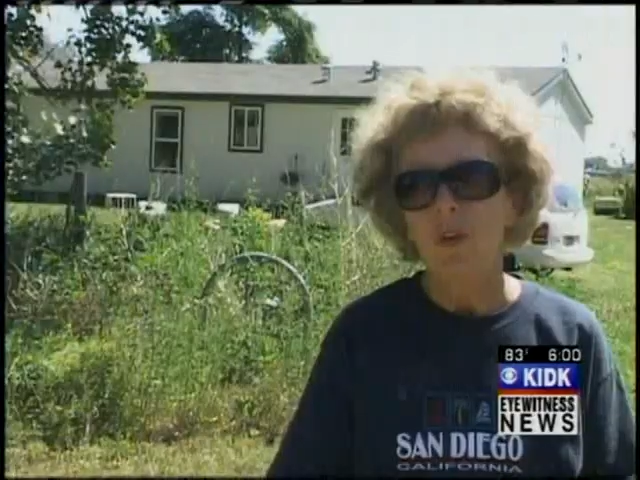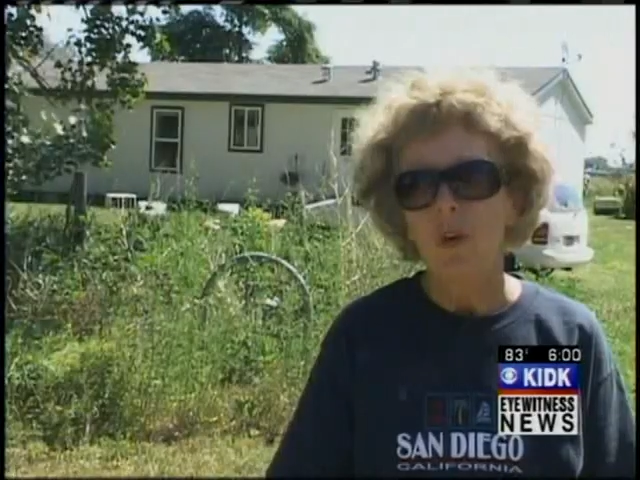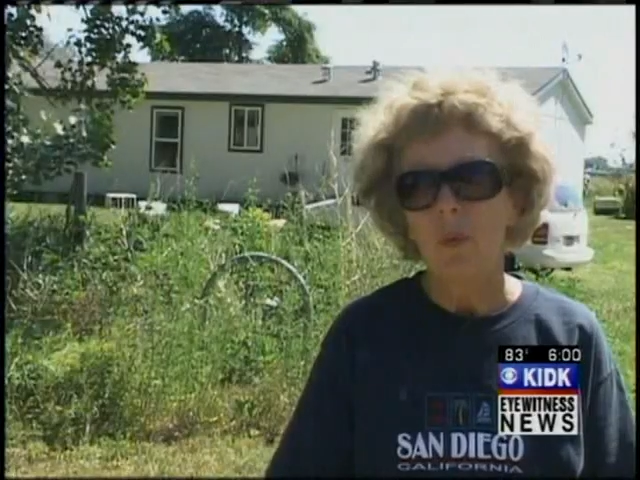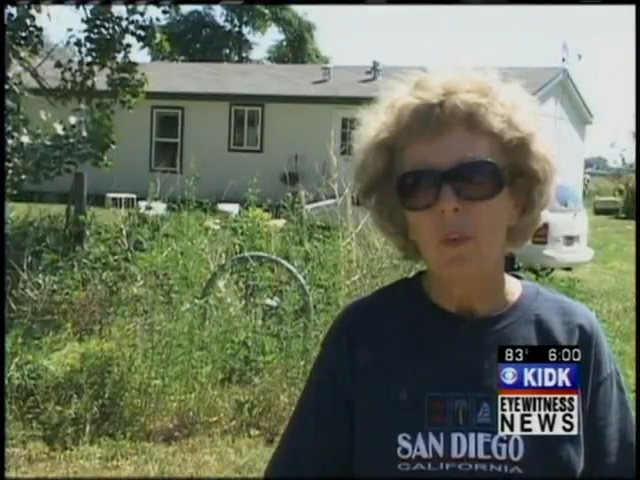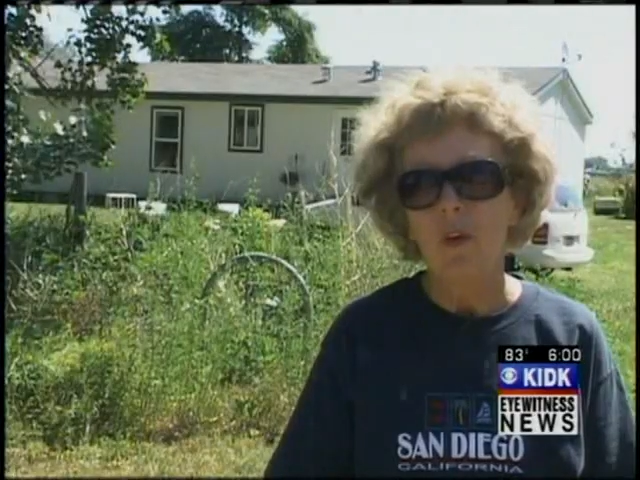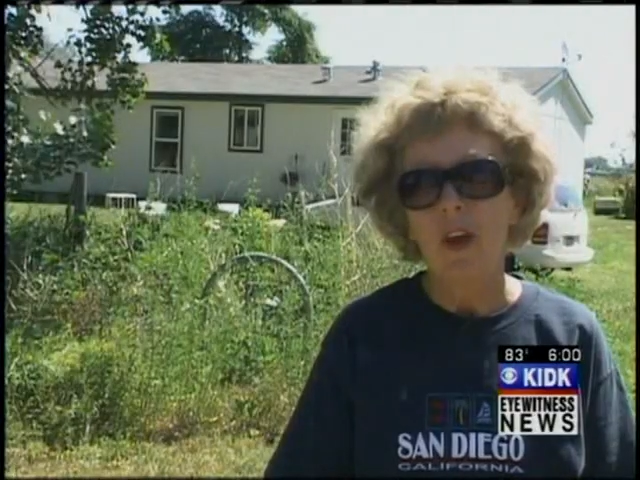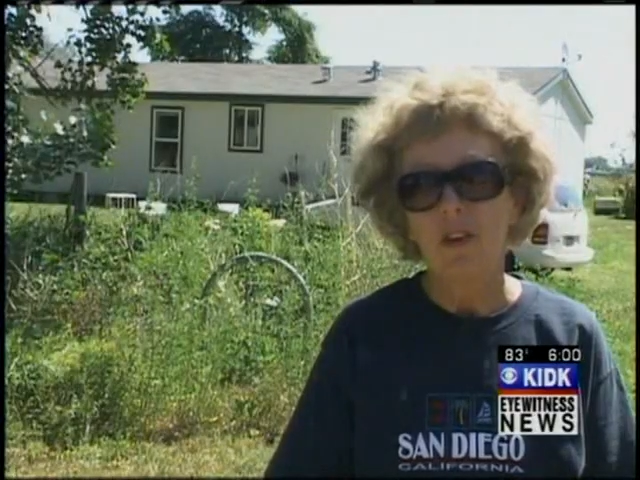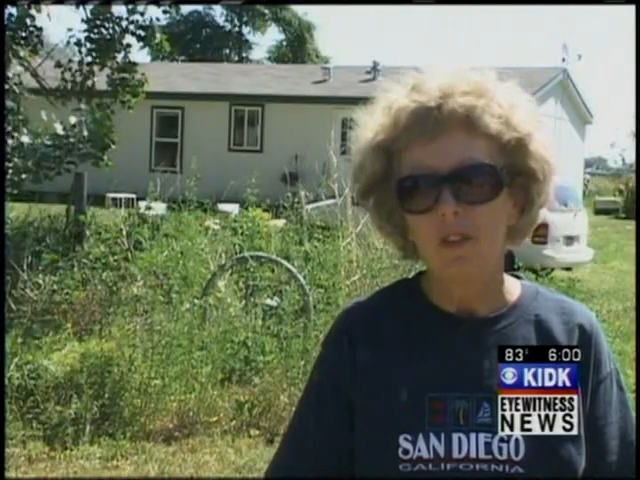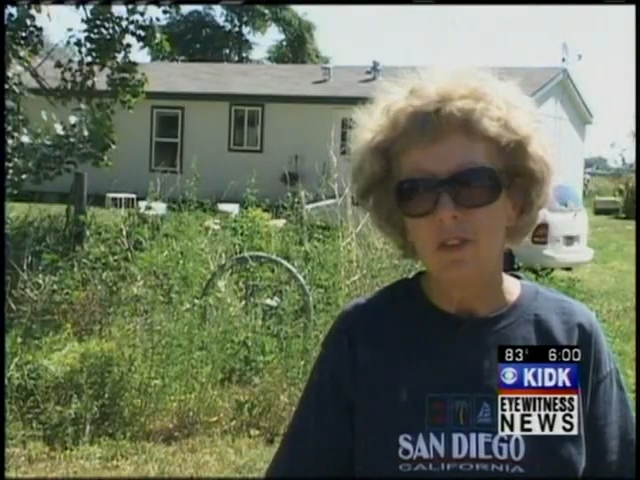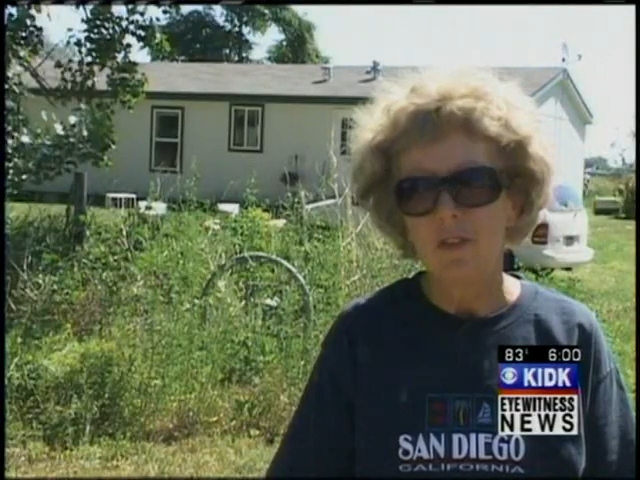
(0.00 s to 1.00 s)
when you go in there and
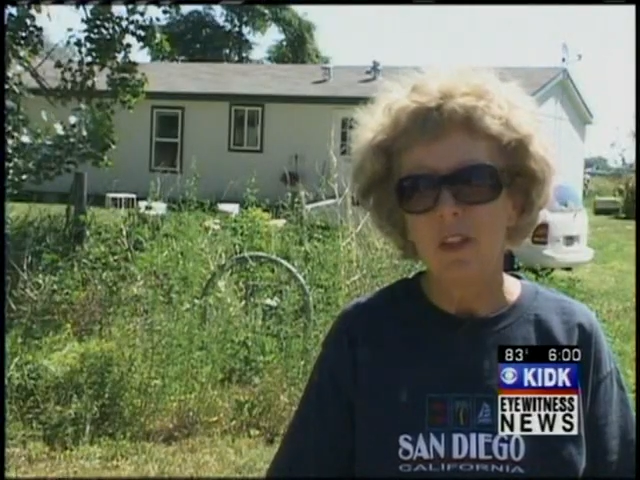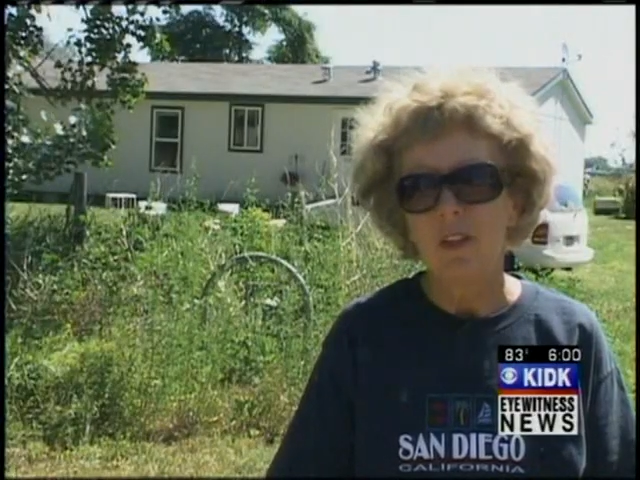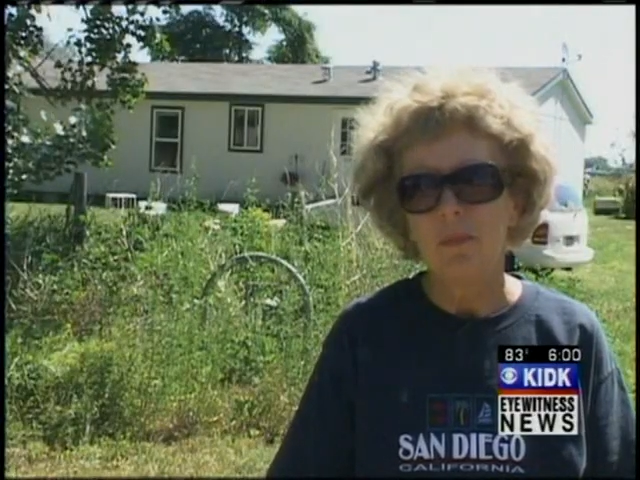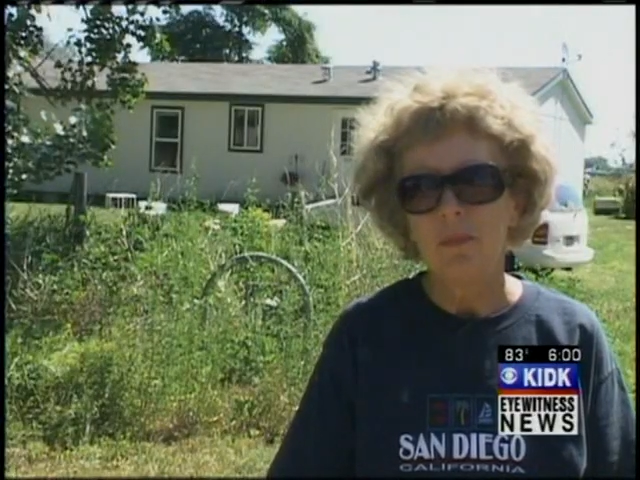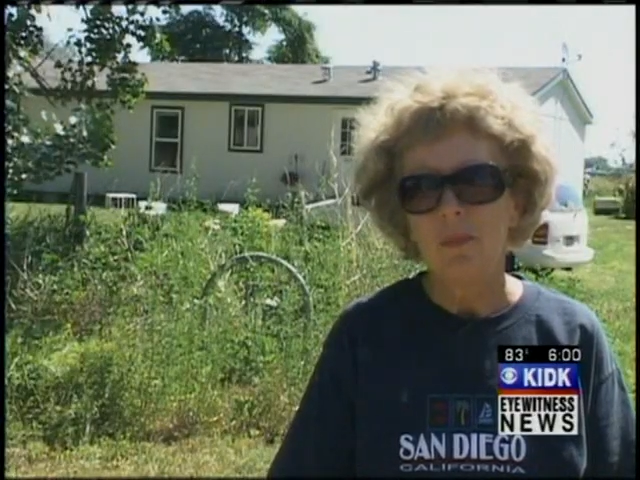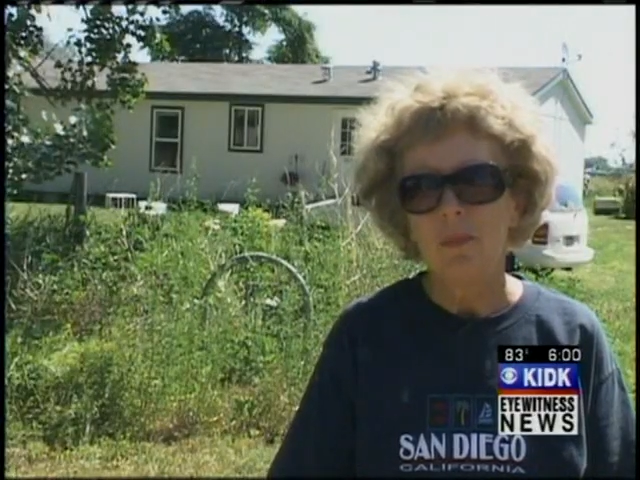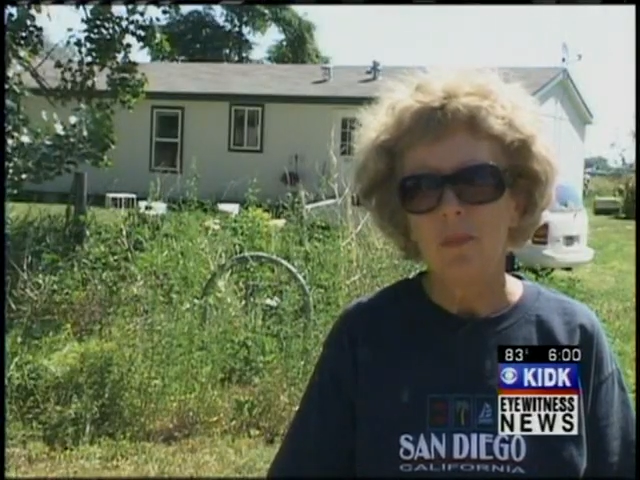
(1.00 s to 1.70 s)
actually see them,